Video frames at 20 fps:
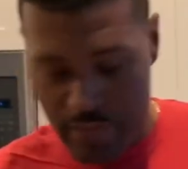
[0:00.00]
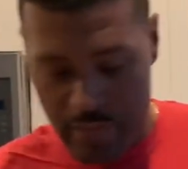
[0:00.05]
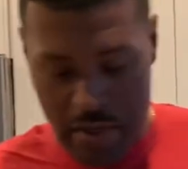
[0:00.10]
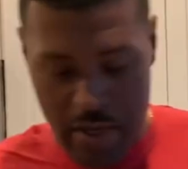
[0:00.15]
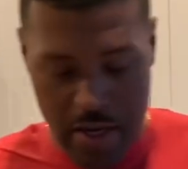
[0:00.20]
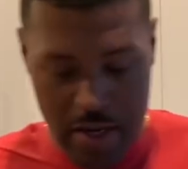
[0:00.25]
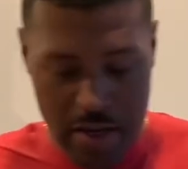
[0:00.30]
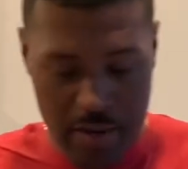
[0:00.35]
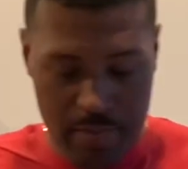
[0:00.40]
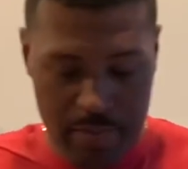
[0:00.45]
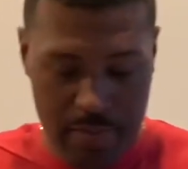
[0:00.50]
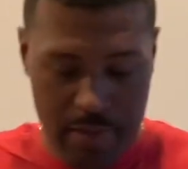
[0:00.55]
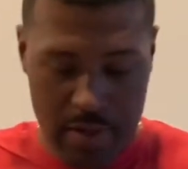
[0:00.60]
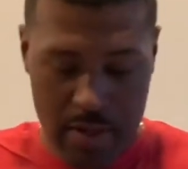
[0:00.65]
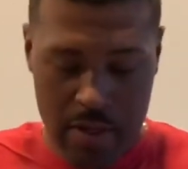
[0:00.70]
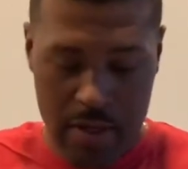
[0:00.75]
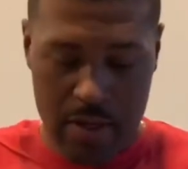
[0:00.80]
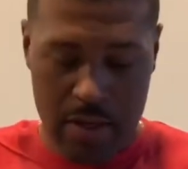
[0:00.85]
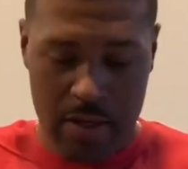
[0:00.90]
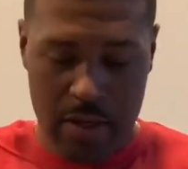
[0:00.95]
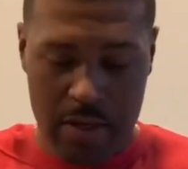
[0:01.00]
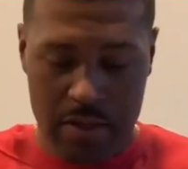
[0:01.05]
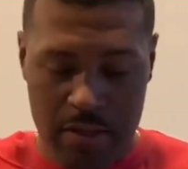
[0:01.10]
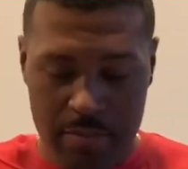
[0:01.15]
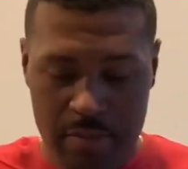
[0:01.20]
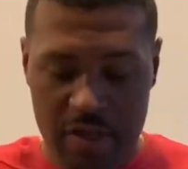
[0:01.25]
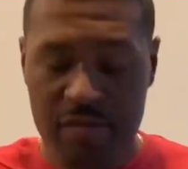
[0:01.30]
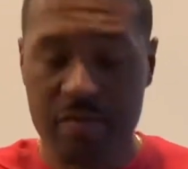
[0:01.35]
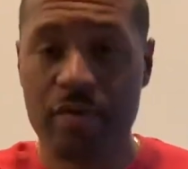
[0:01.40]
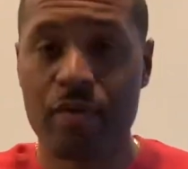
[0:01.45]
The
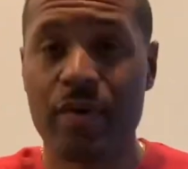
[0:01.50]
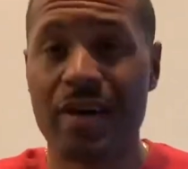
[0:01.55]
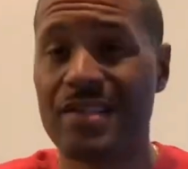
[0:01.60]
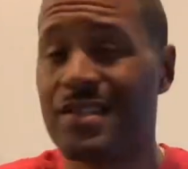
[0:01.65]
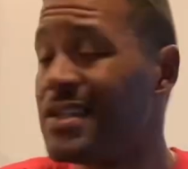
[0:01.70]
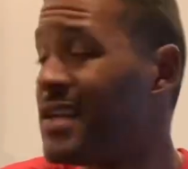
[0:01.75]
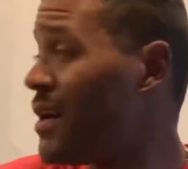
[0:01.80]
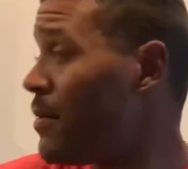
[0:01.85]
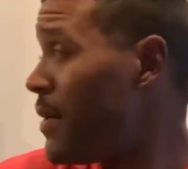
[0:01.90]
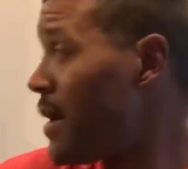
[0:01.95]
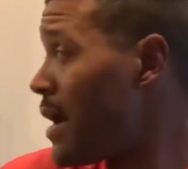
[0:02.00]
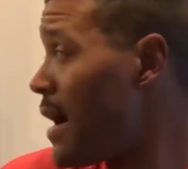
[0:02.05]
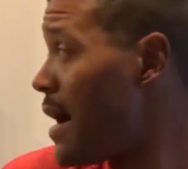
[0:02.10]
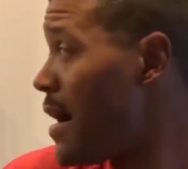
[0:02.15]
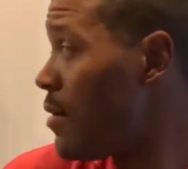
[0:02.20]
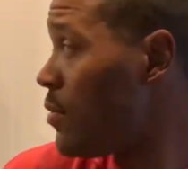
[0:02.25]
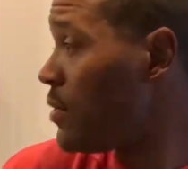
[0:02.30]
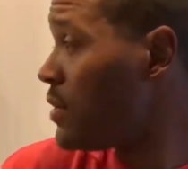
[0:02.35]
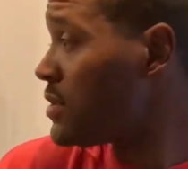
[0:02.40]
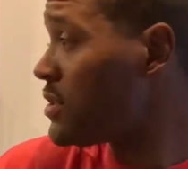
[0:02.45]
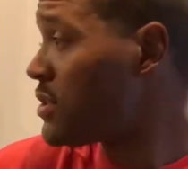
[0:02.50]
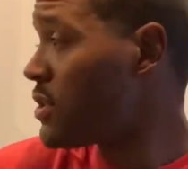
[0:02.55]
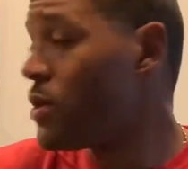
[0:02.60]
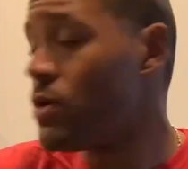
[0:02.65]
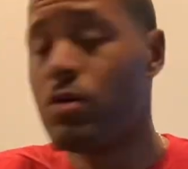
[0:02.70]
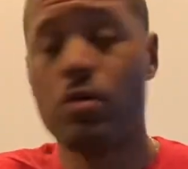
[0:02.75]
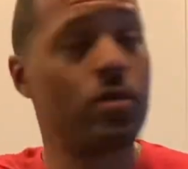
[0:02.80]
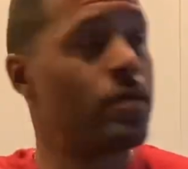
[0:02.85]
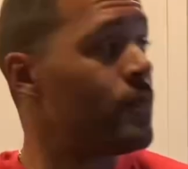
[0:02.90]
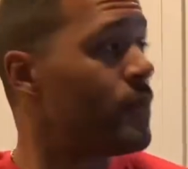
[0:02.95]
meat's been resting out about an hour or
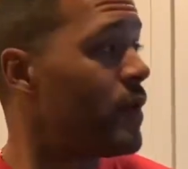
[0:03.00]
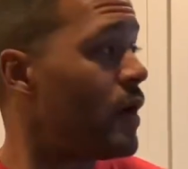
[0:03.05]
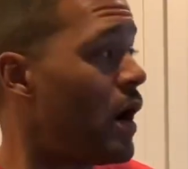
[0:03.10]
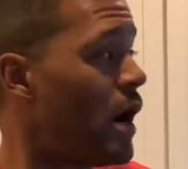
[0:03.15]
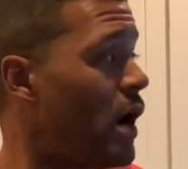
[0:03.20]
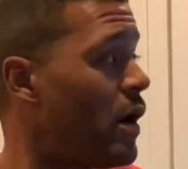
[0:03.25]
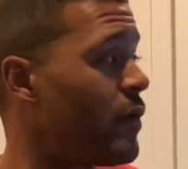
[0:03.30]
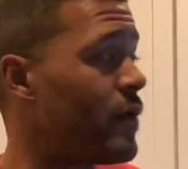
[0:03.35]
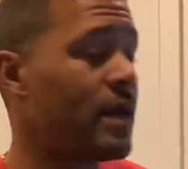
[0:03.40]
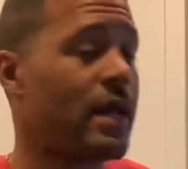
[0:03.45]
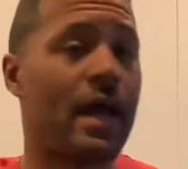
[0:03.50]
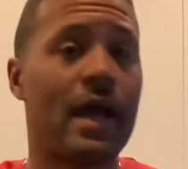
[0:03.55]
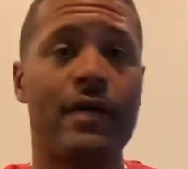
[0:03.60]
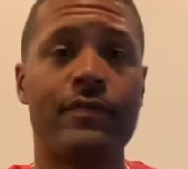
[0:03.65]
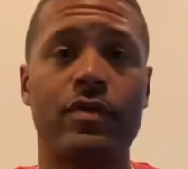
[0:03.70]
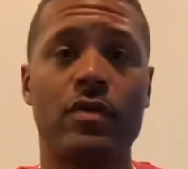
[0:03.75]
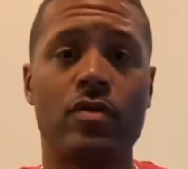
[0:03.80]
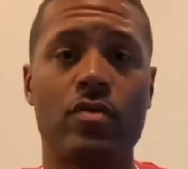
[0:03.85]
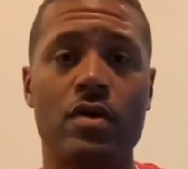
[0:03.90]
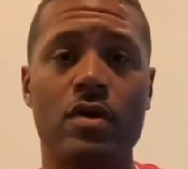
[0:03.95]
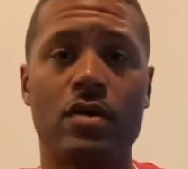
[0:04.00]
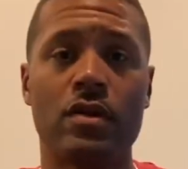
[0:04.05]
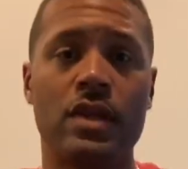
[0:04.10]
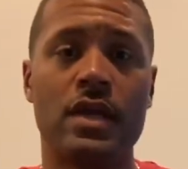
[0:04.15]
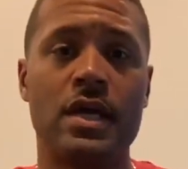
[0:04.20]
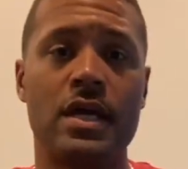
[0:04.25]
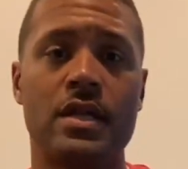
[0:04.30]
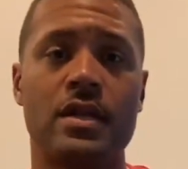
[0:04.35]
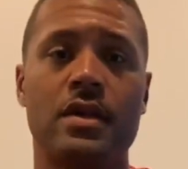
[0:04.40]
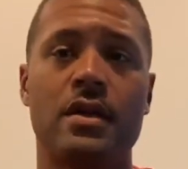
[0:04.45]
so. I already have the grill
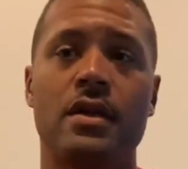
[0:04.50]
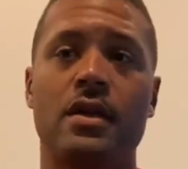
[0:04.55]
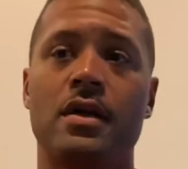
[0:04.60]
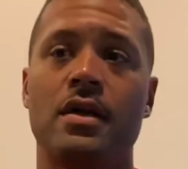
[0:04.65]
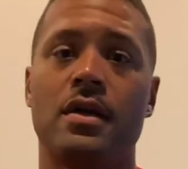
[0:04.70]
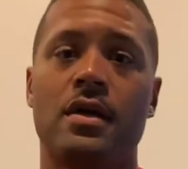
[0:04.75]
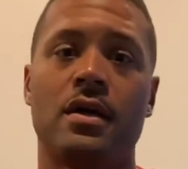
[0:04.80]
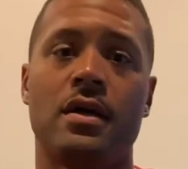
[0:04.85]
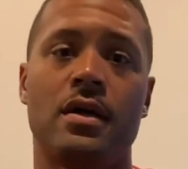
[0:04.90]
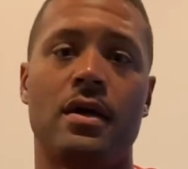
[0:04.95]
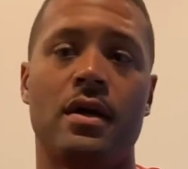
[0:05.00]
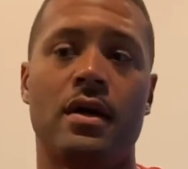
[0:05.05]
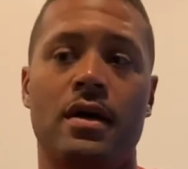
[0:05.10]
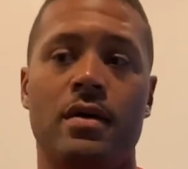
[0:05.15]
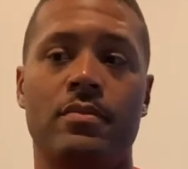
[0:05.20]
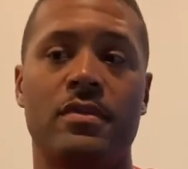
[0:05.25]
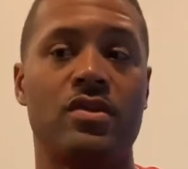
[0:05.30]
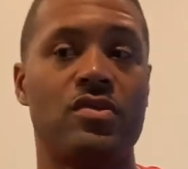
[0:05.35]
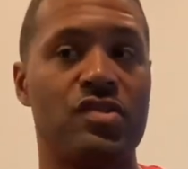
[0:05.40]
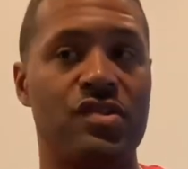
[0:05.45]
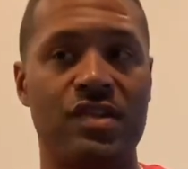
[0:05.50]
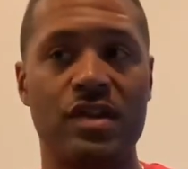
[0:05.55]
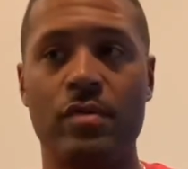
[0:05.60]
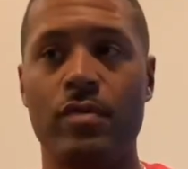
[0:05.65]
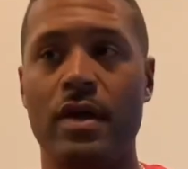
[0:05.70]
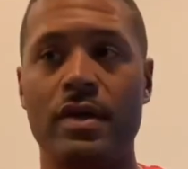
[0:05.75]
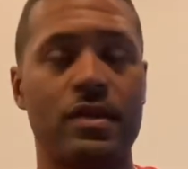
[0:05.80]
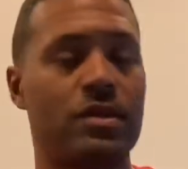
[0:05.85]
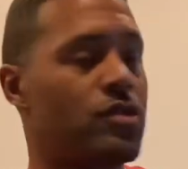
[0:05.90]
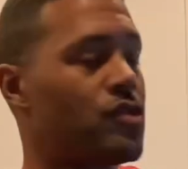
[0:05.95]
lit. And you see
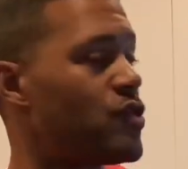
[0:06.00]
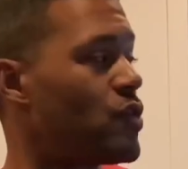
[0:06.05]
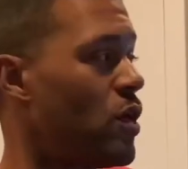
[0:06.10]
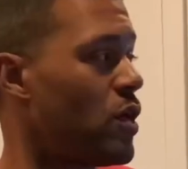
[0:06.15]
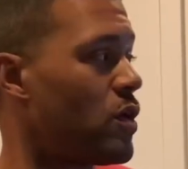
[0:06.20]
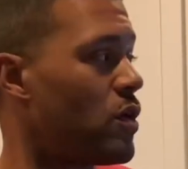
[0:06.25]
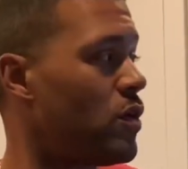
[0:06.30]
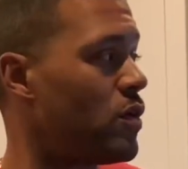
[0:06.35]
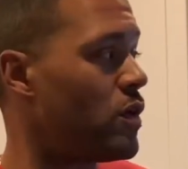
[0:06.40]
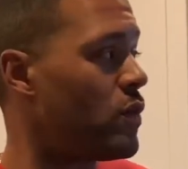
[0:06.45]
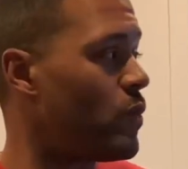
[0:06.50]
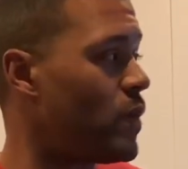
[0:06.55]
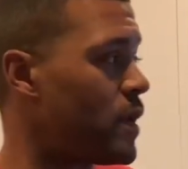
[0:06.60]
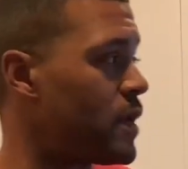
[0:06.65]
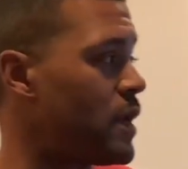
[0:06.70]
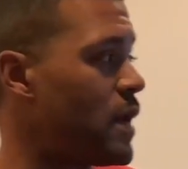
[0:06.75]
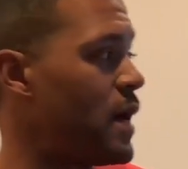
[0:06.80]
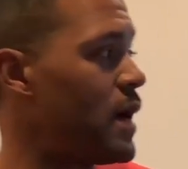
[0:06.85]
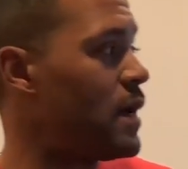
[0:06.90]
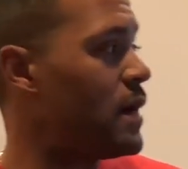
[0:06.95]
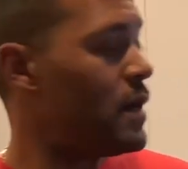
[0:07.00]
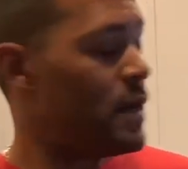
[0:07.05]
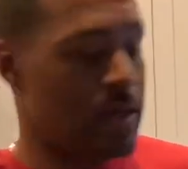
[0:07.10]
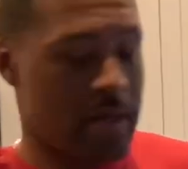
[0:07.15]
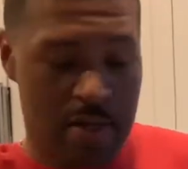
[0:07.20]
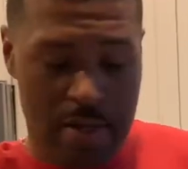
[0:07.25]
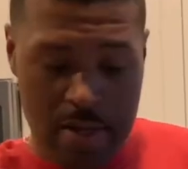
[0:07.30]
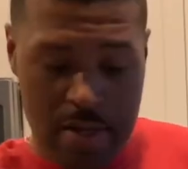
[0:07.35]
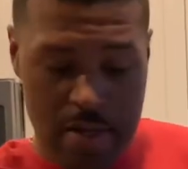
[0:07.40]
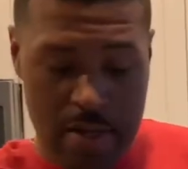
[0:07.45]
where I did the charcoal and whatnot.
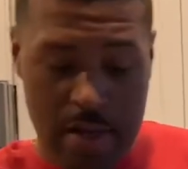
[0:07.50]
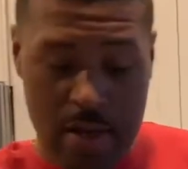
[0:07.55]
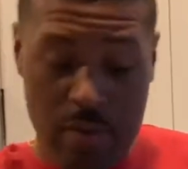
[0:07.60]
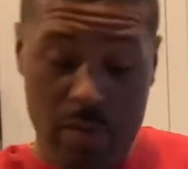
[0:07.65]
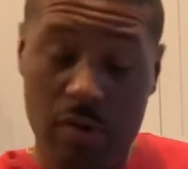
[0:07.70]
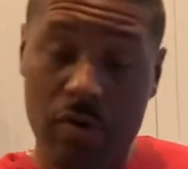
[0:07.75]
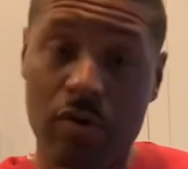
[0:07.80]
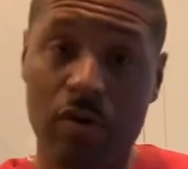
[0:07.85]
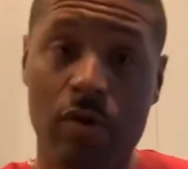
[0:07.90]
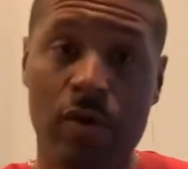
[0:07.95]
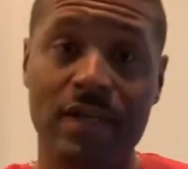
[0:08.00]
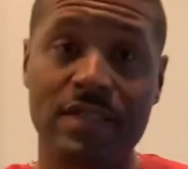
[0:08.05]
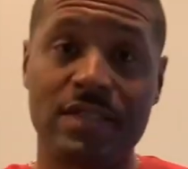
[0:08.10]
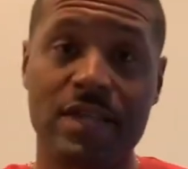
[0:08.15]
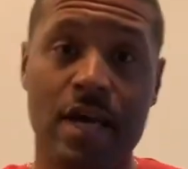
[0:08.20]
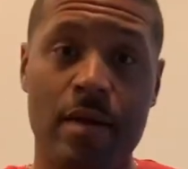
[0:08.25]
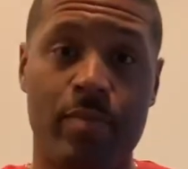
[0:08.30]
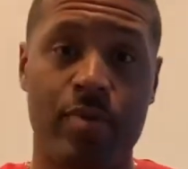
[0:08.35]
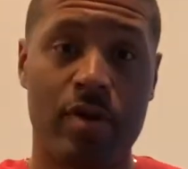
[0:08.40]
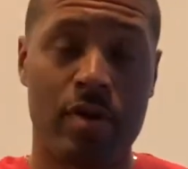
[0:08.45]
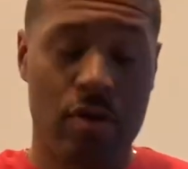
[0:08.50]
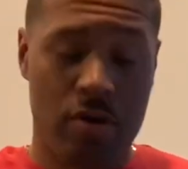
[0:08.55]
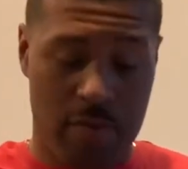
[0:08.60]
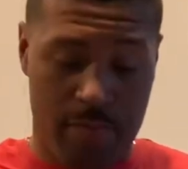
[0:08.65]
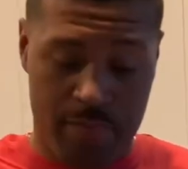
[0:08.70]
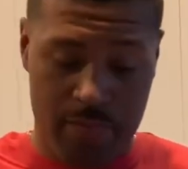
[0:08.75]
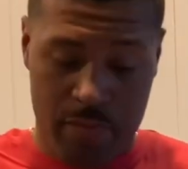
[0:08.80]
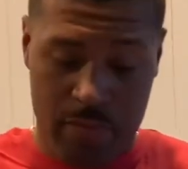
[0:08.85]
And we're gonna go outside and put it on.